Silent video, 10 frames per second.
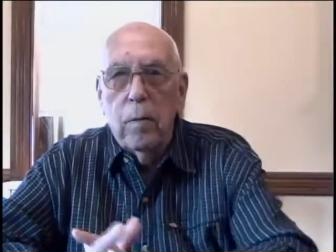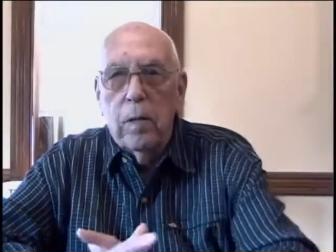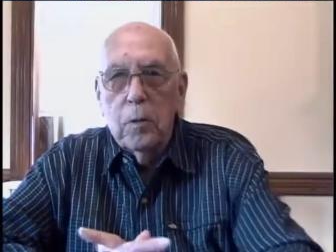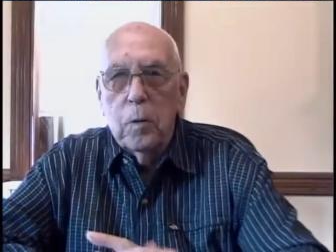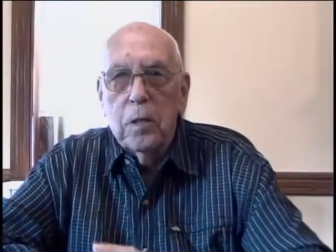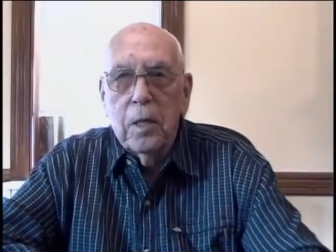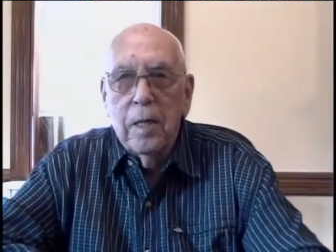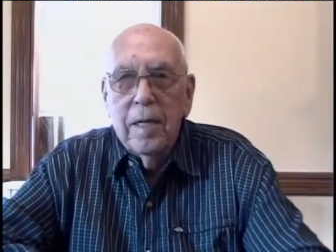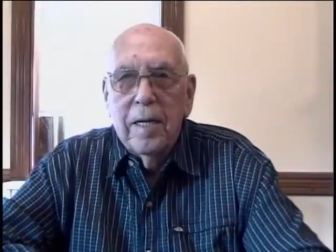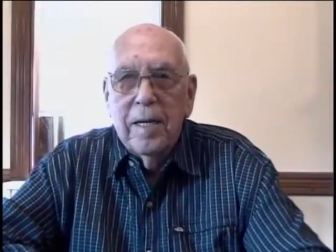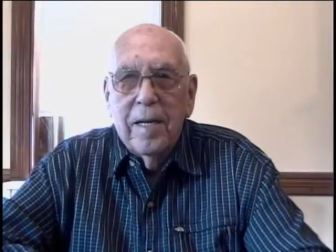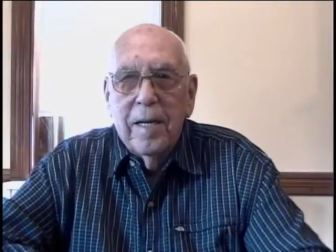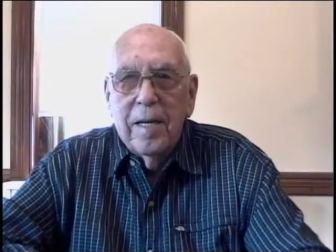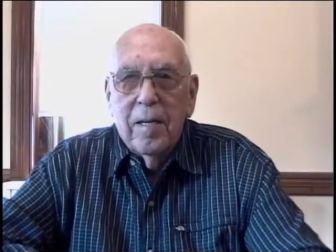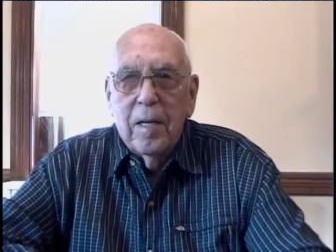which was
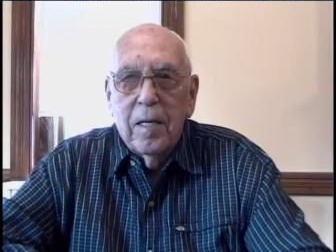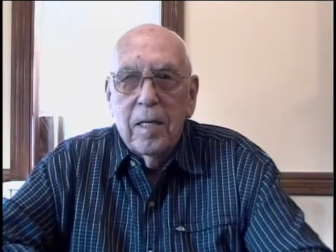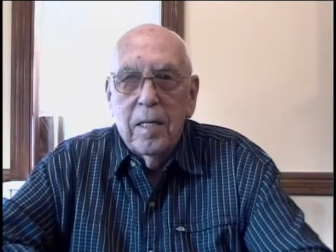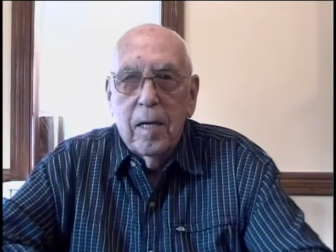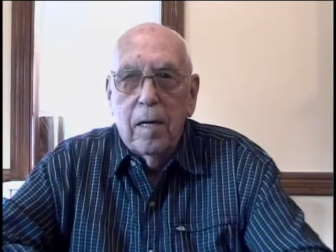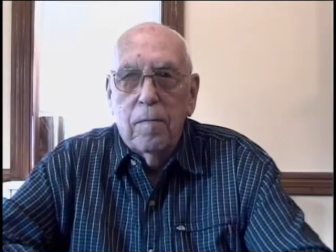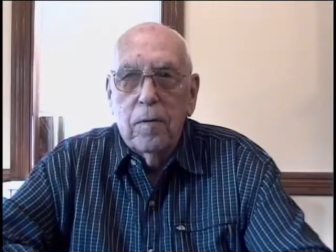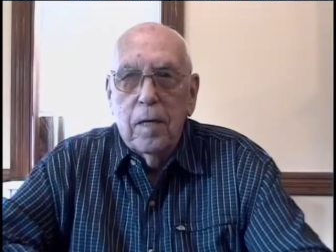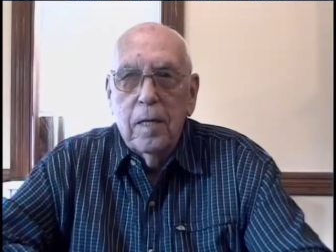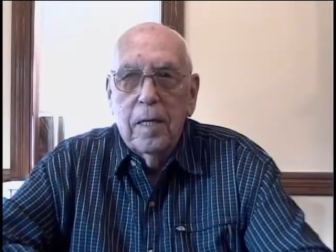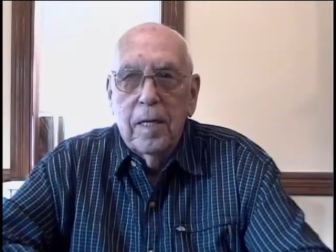kind of fun